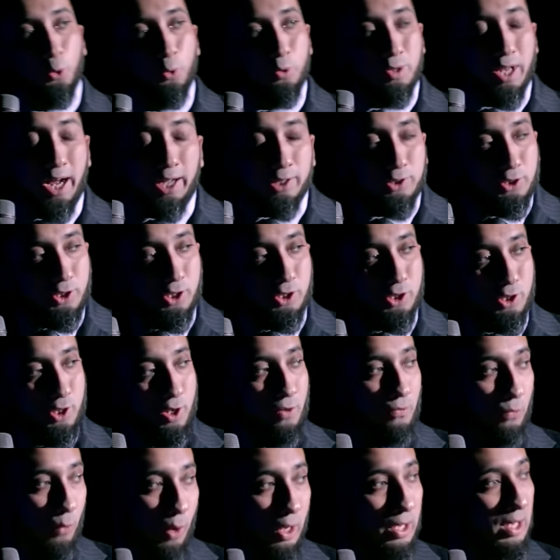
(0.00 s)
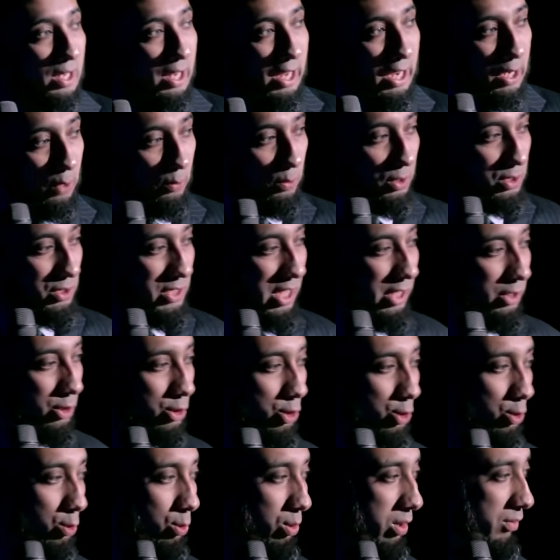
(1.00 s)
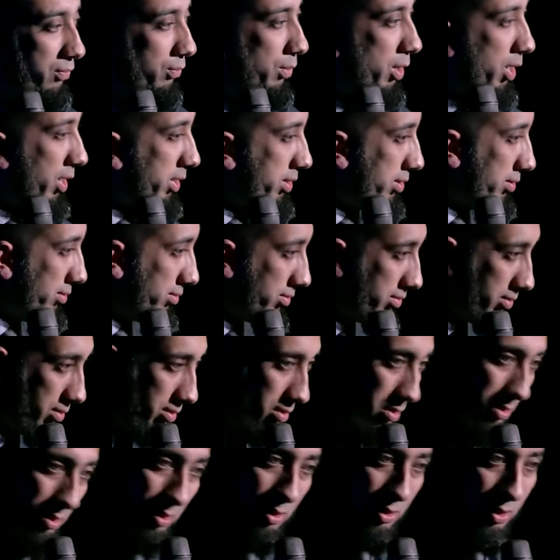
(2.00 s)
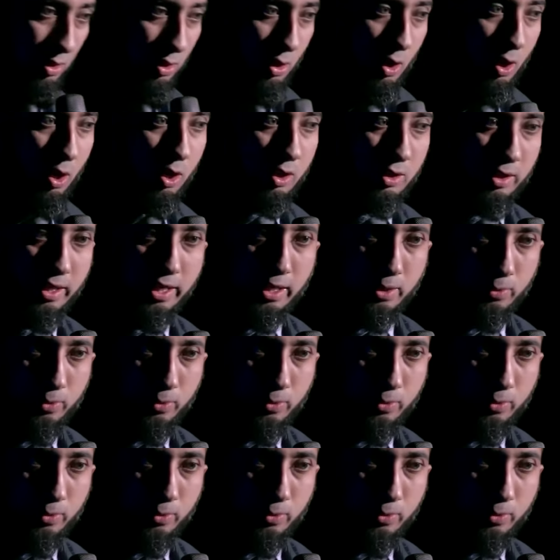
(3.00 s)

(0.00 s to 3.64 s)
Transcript: true not just of one language, that is true of what? All